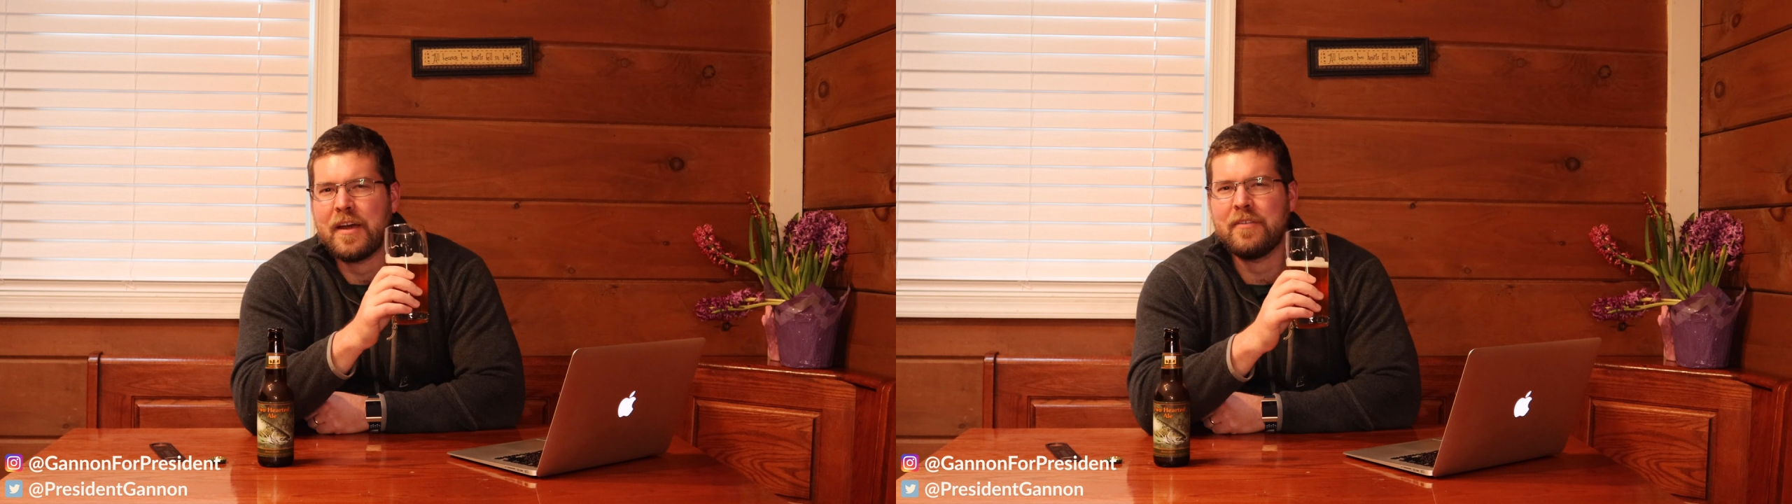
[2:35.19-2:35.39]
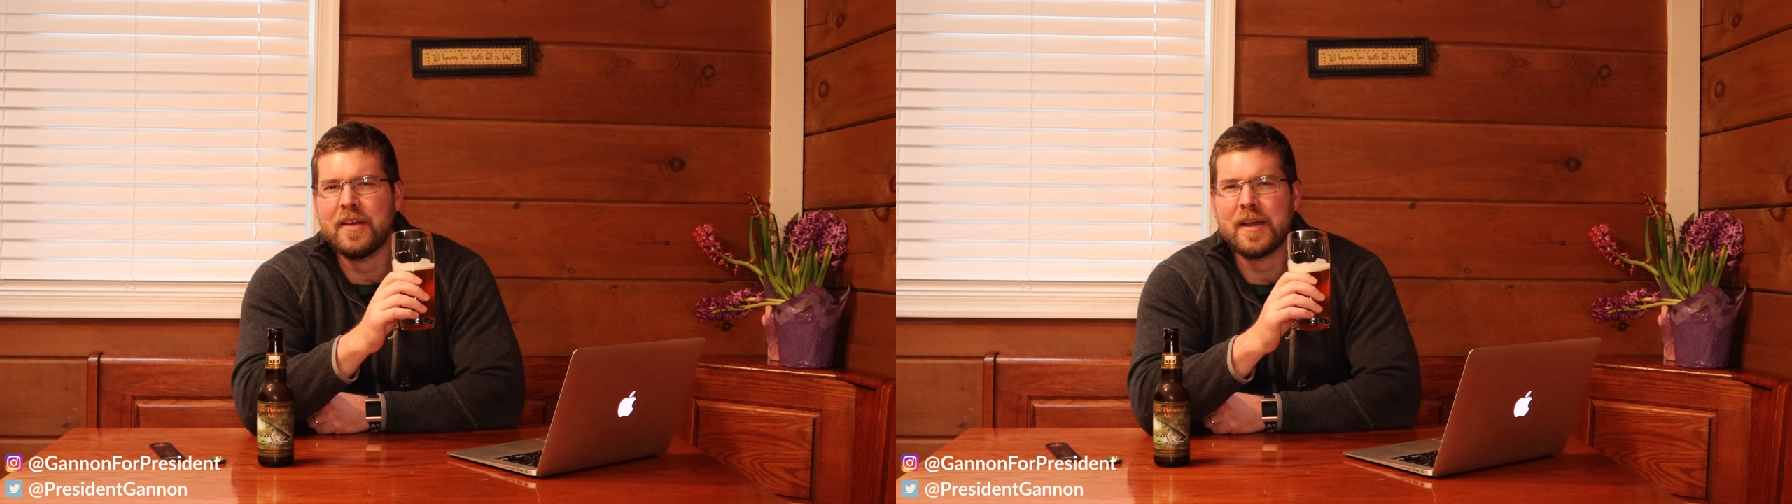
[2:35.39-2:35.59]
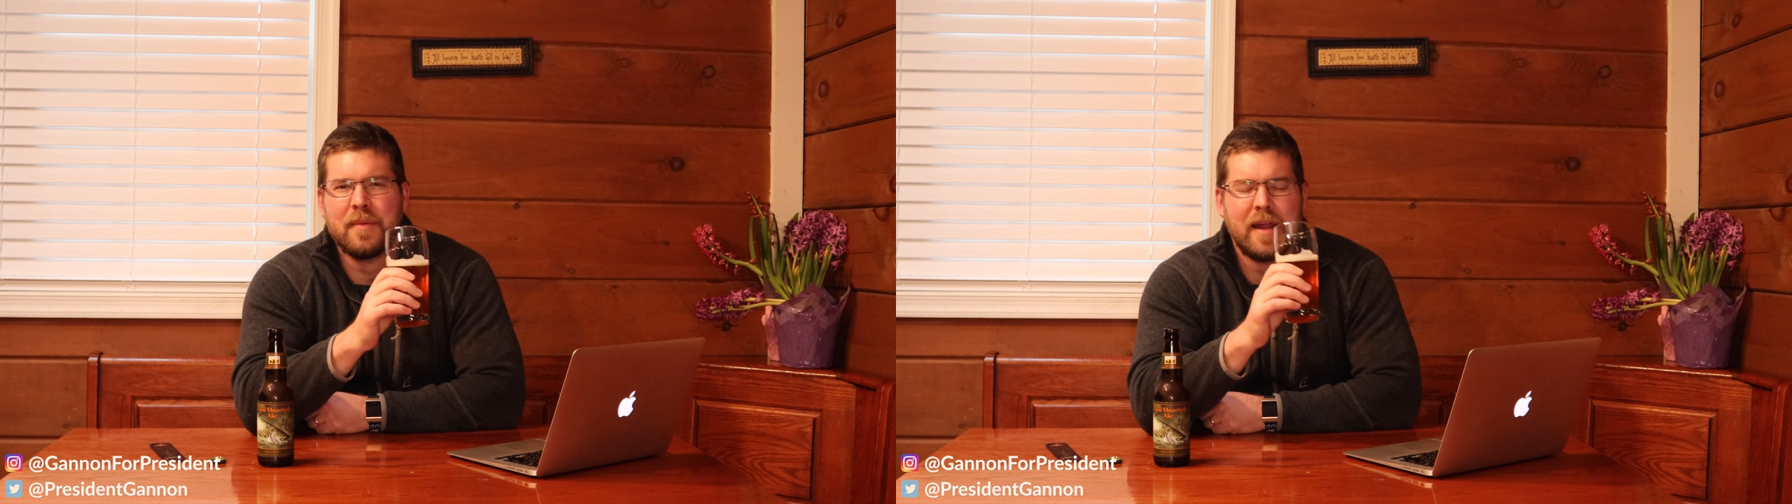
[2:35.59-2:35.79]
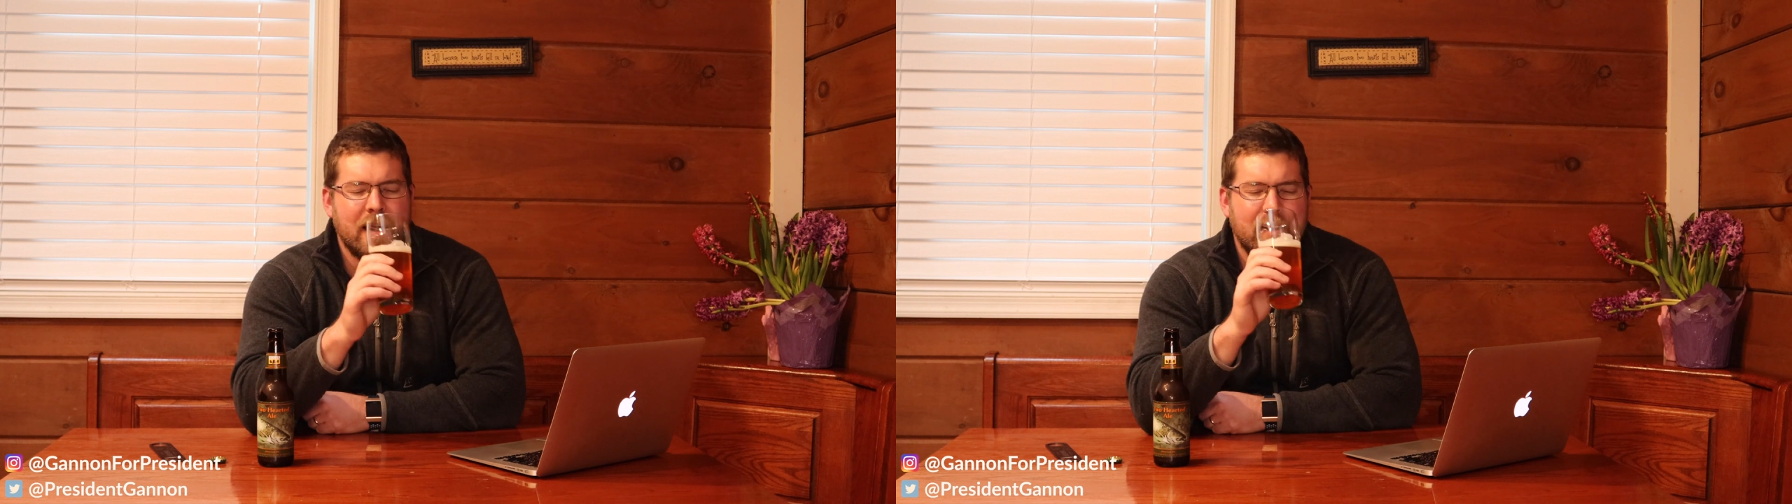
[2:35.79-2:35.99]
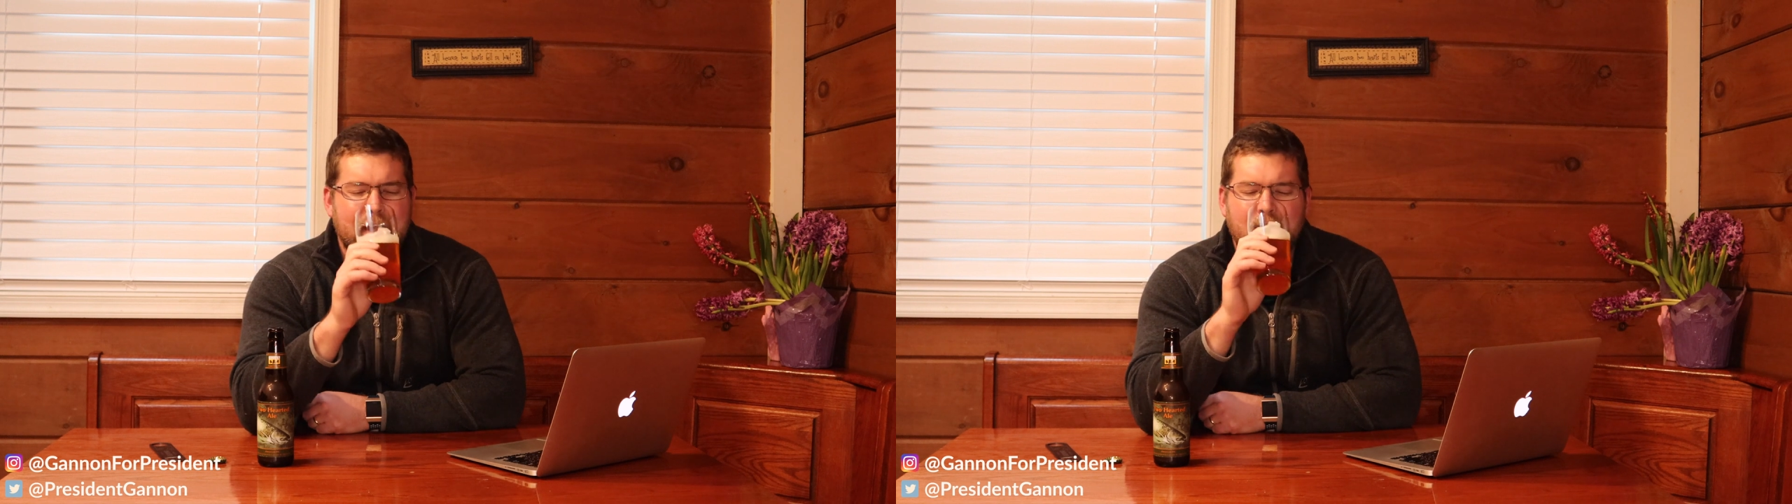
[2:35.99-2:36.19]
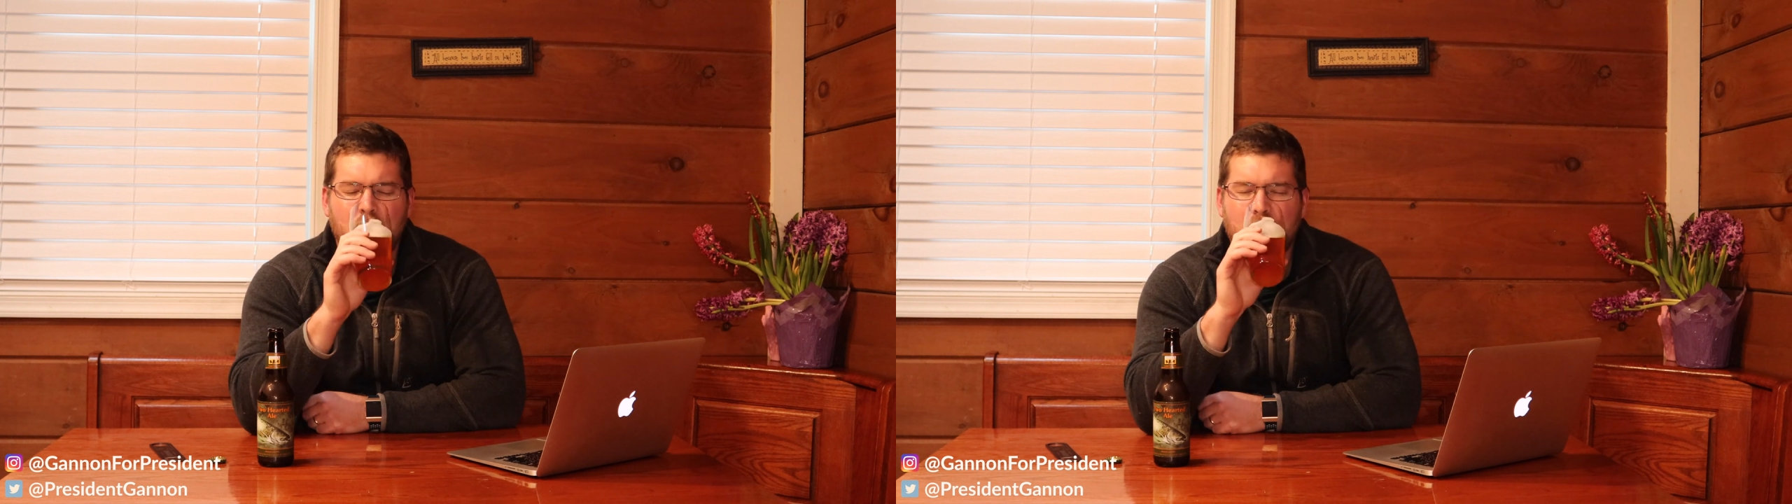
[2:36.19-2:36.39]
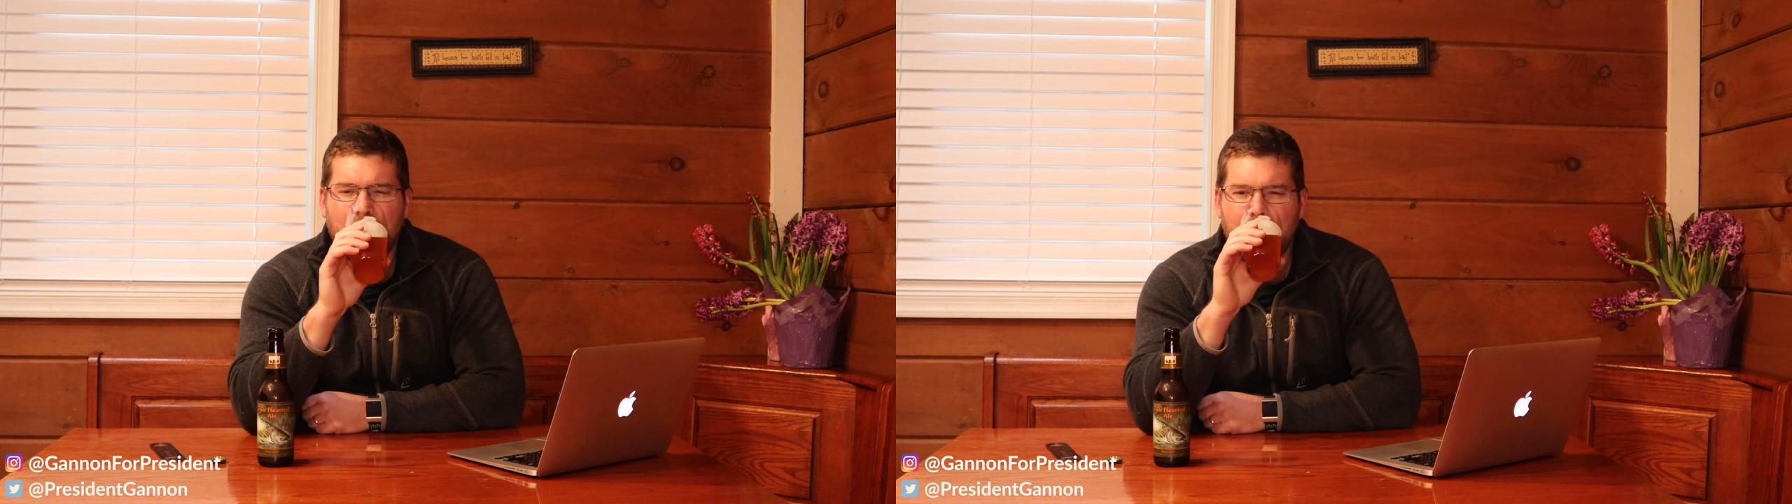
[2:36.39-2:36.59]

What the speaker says: I feel like I'm getting it now.